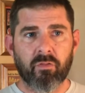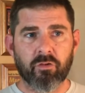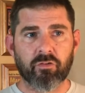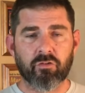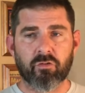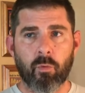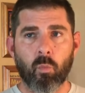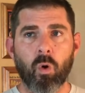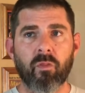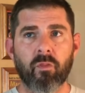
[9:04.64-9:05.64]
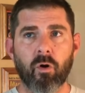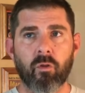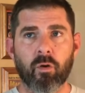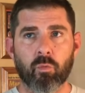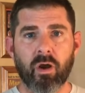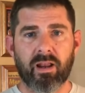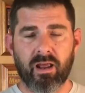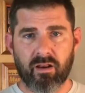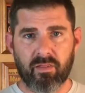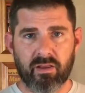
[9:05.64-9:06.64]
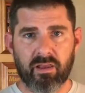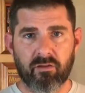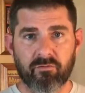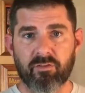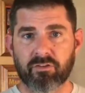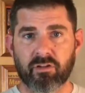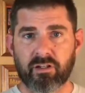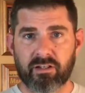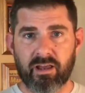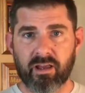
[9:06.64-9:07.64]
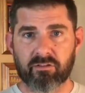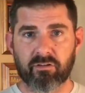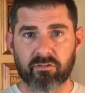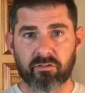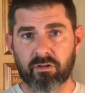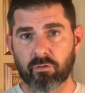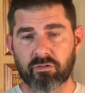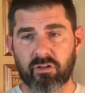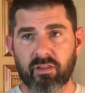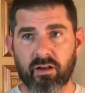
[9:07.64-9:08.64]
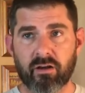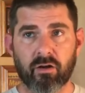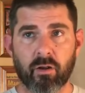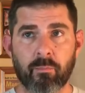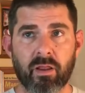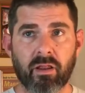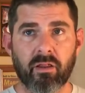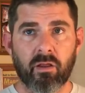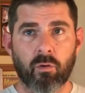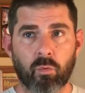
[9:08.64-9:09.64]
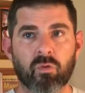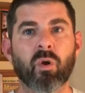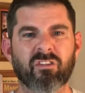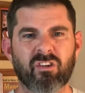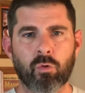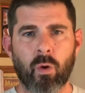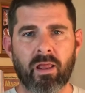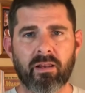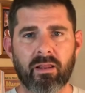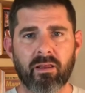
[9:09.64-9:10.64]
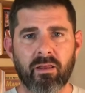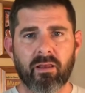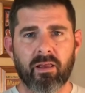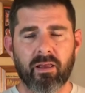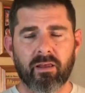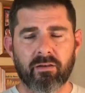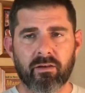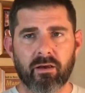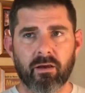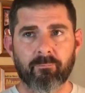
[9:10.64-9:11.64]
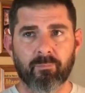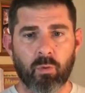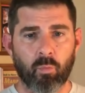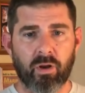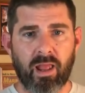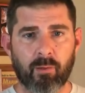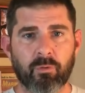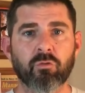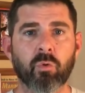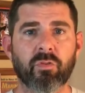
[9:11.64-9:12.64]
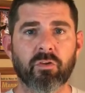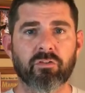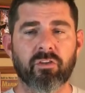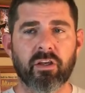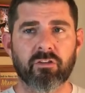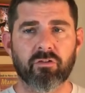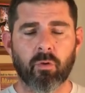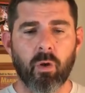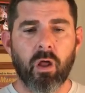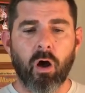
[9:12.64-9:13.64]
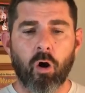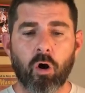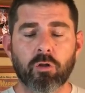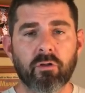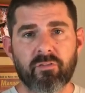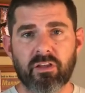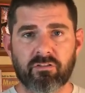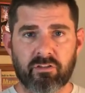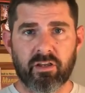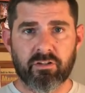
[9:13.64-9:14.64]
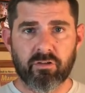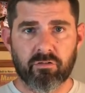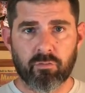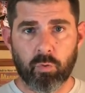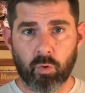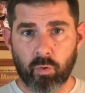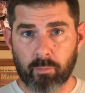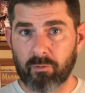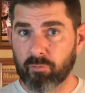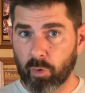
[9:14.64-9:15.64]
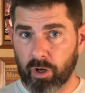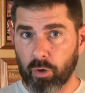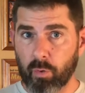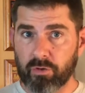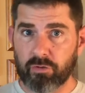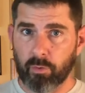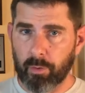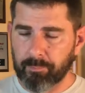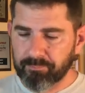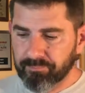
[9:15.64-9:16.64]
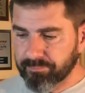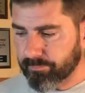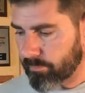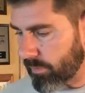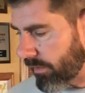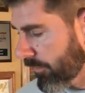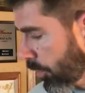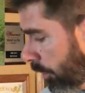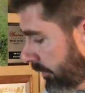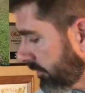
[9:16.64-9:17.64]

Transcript: this is the one, though, that right out of the gate physically taxed us, and you'll see that here in a minute with Rescue Randy and, uh, and what happens with this stage. So all of these stages, real quick before I go into it, they're all